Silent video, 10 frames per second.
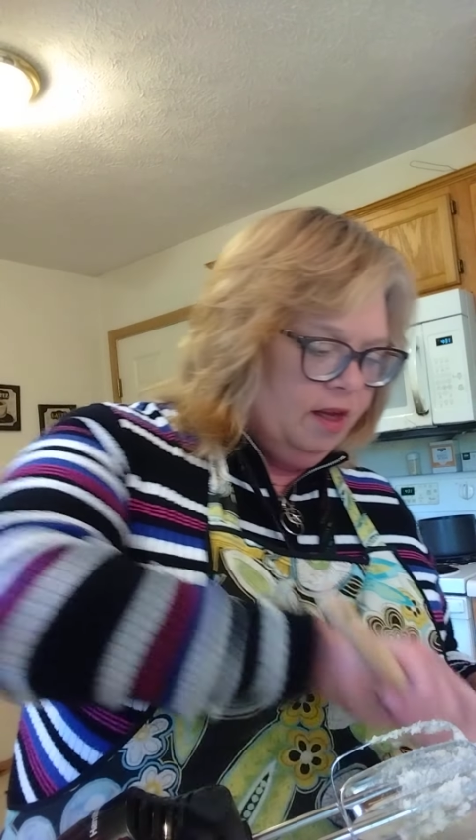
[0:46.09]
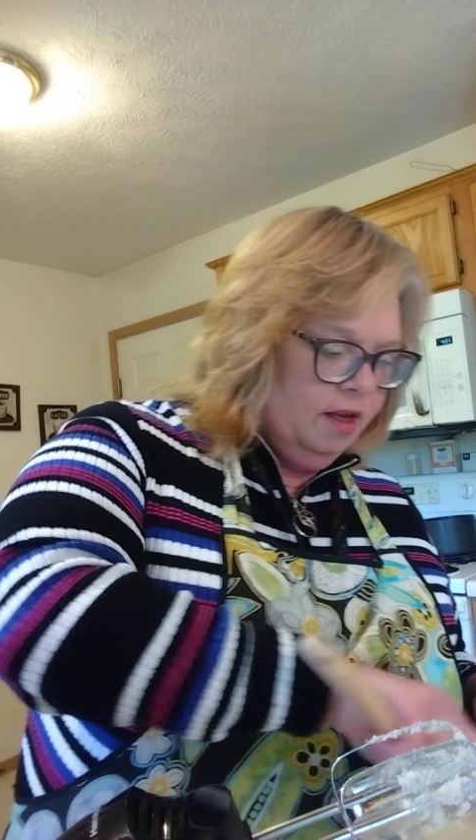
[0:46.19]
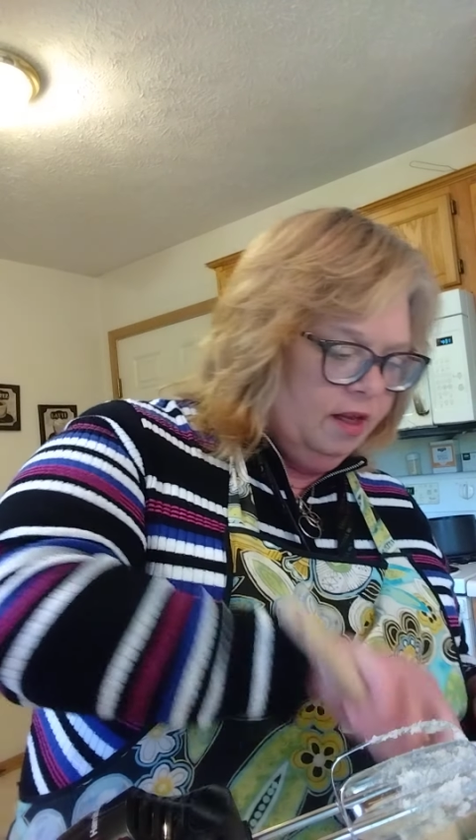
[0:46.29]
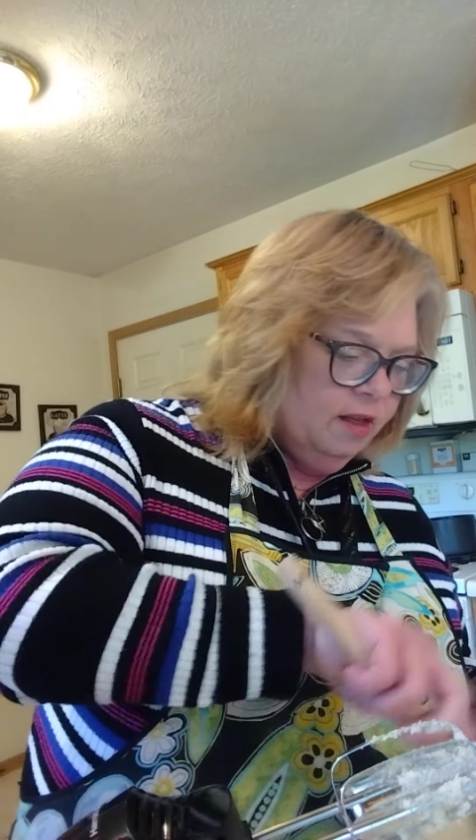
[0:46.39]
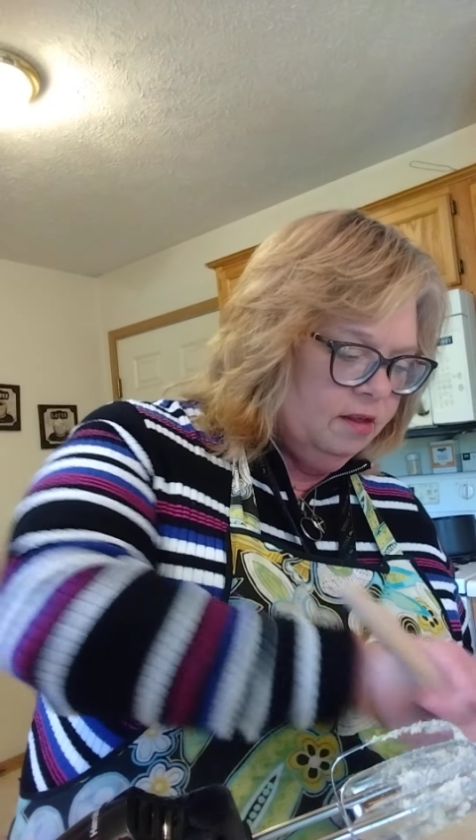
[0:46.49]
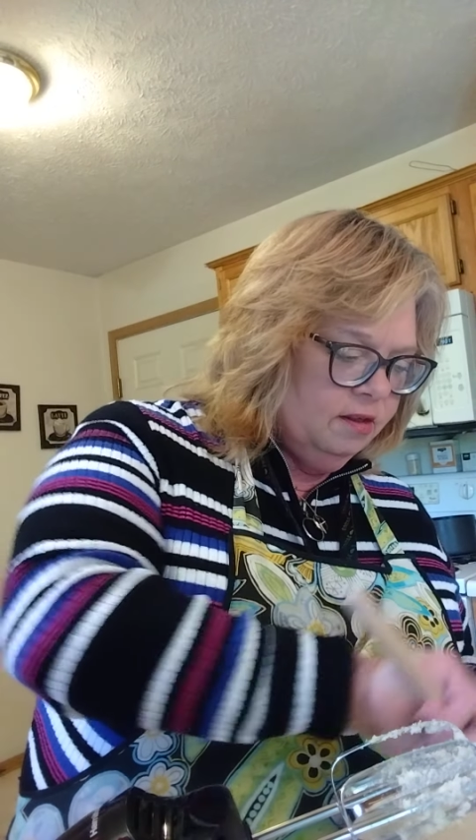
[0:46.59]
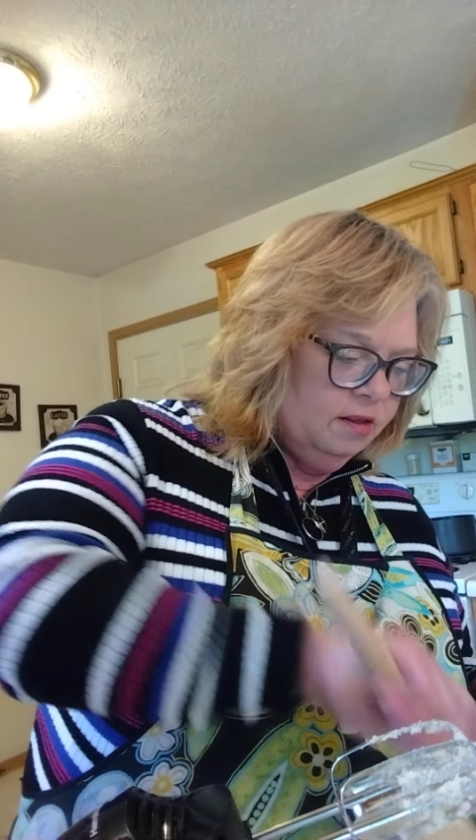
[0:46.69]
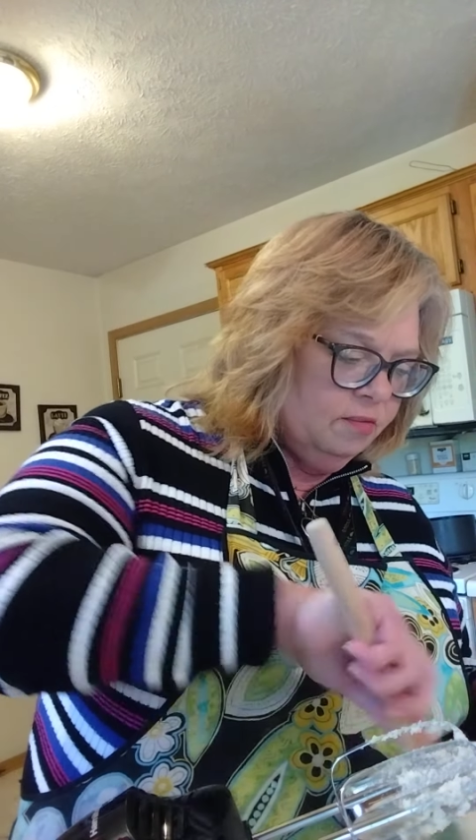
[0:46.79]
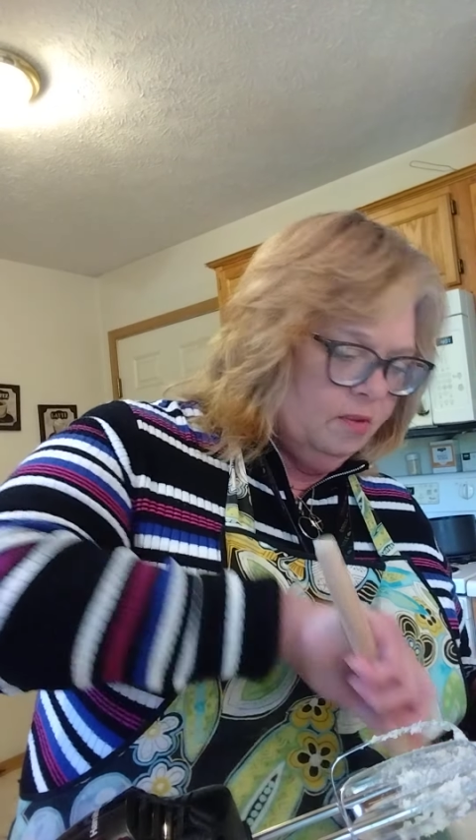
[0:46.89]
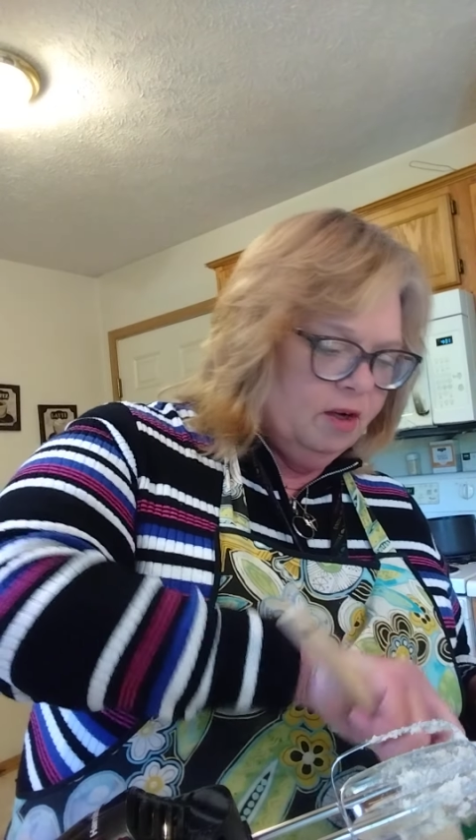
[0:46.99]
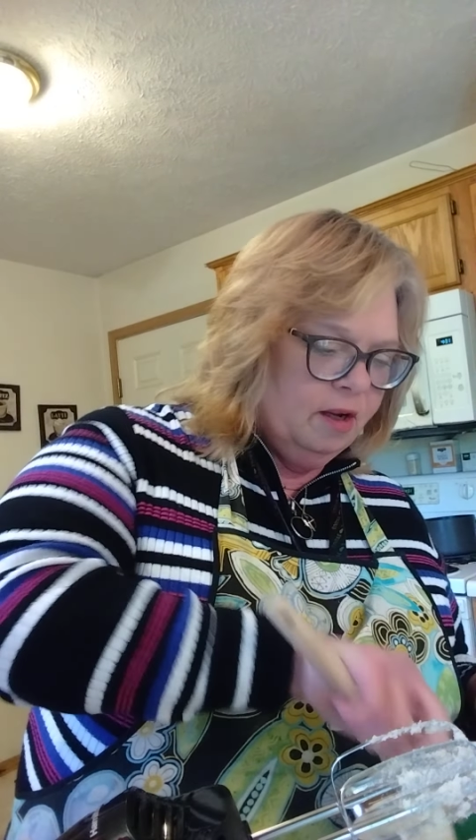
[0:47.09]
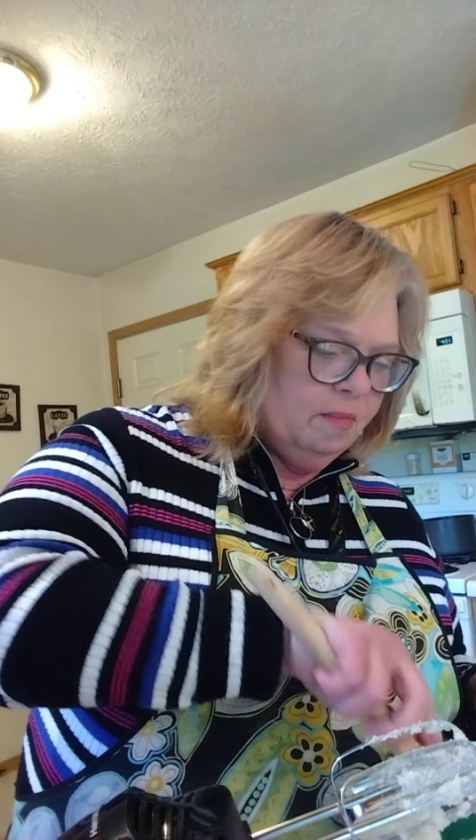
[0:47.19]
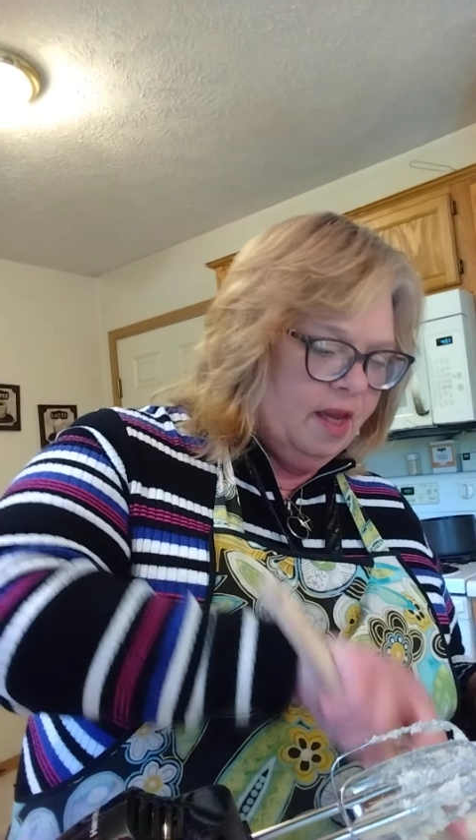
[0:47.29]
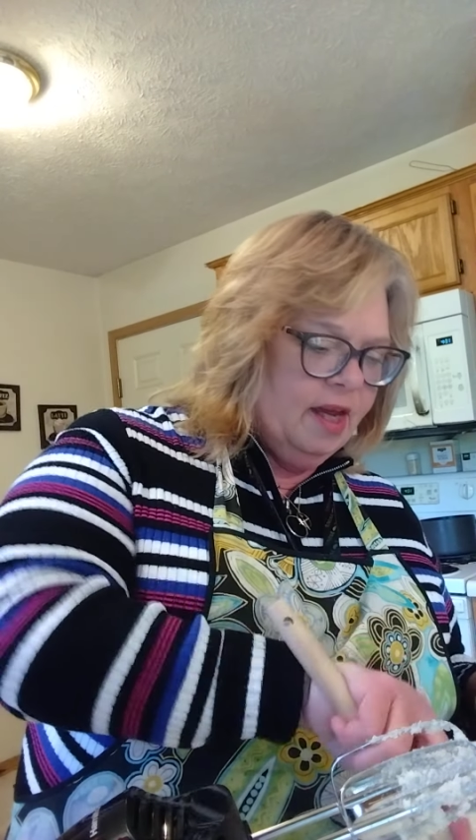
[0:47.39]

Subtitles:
And this is where I'm